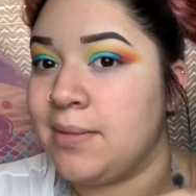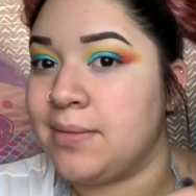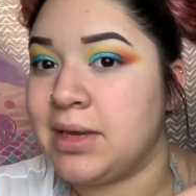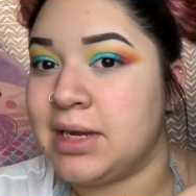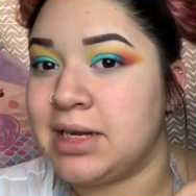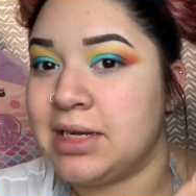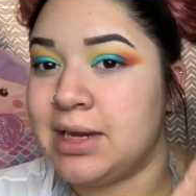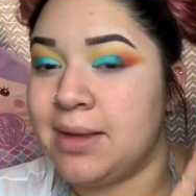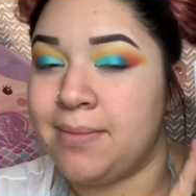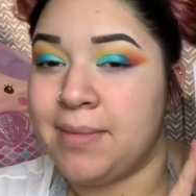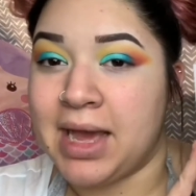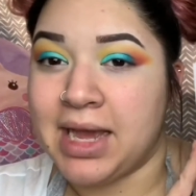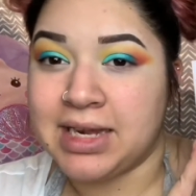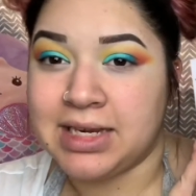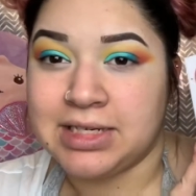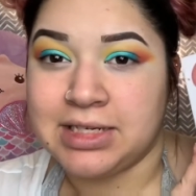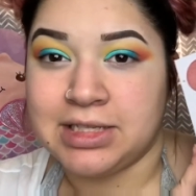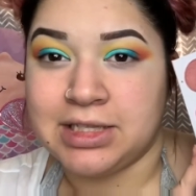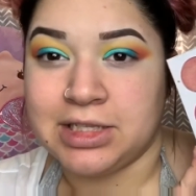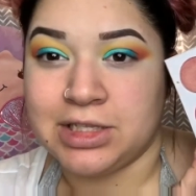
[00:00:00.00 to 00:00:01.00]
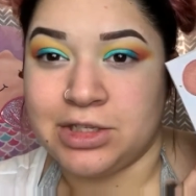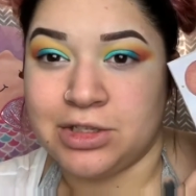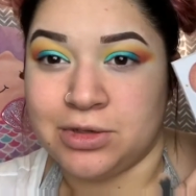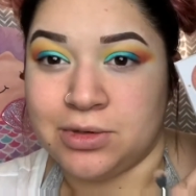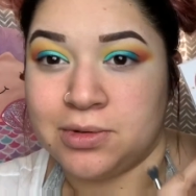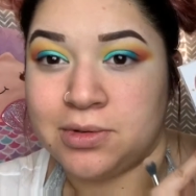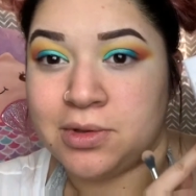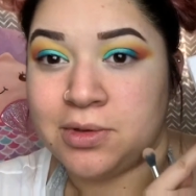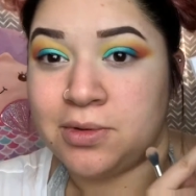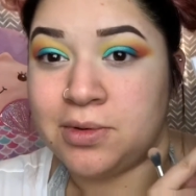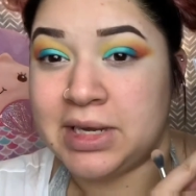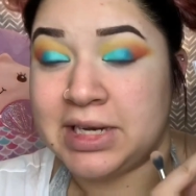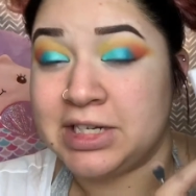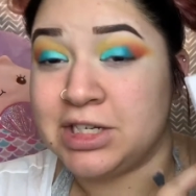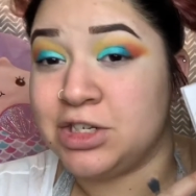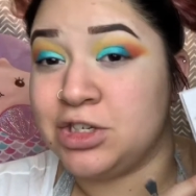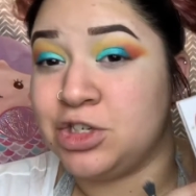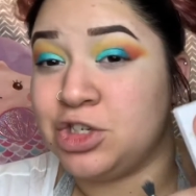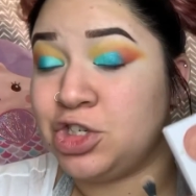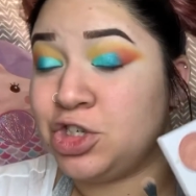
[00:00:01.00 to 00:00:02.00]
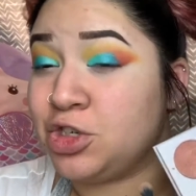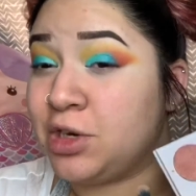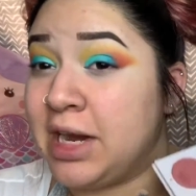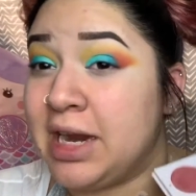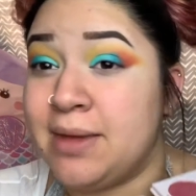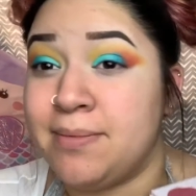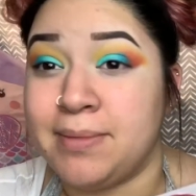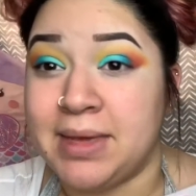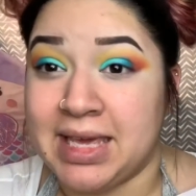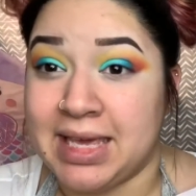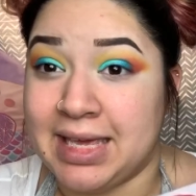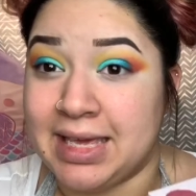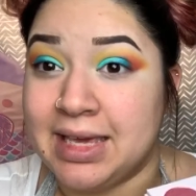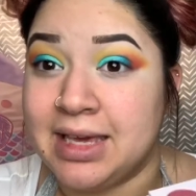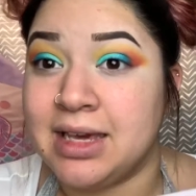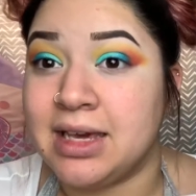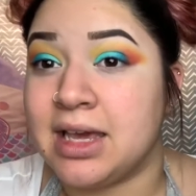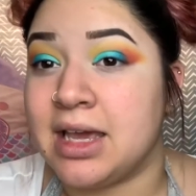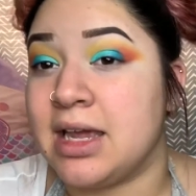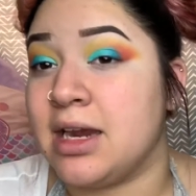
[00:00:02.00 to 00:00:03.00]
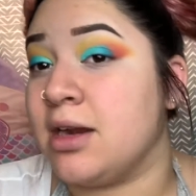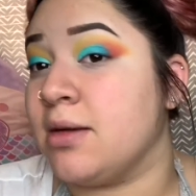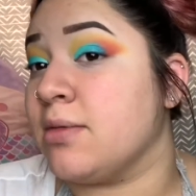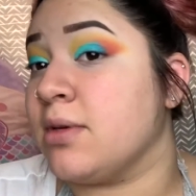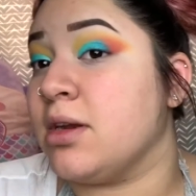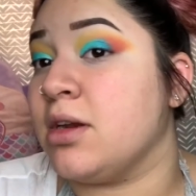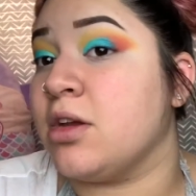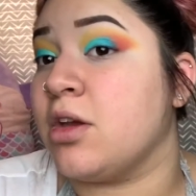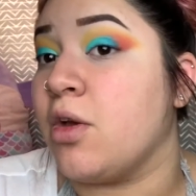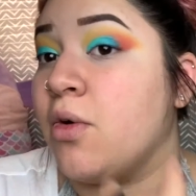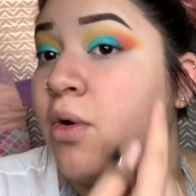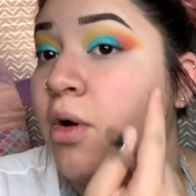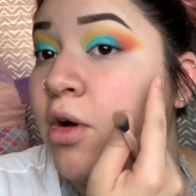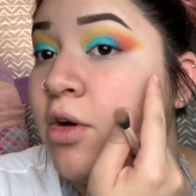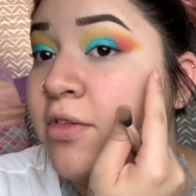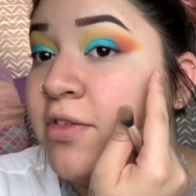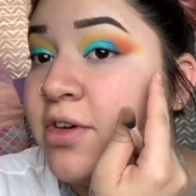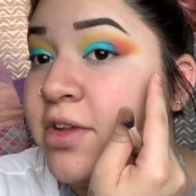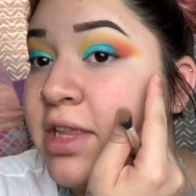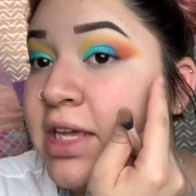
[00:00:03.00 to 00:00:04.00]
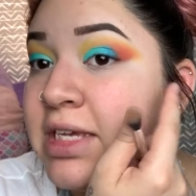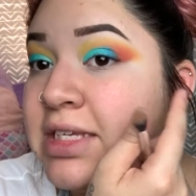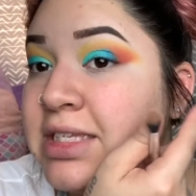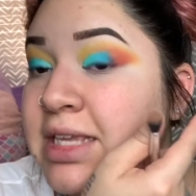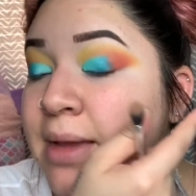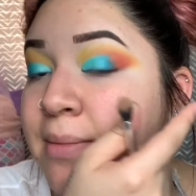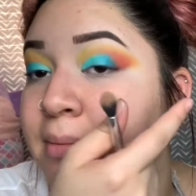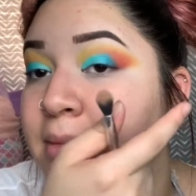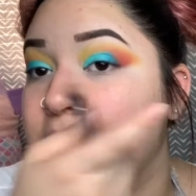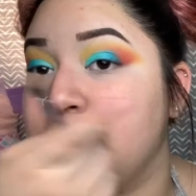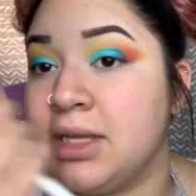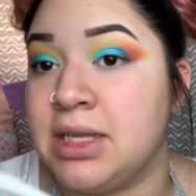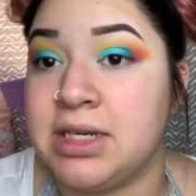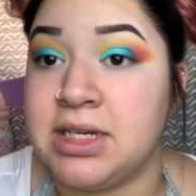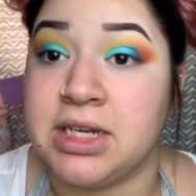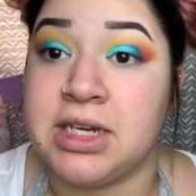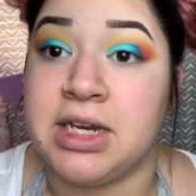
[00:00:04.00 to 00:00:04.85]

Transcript: gonna dip back into the Zulu into straight pink, and I'm gonna go over this and blend it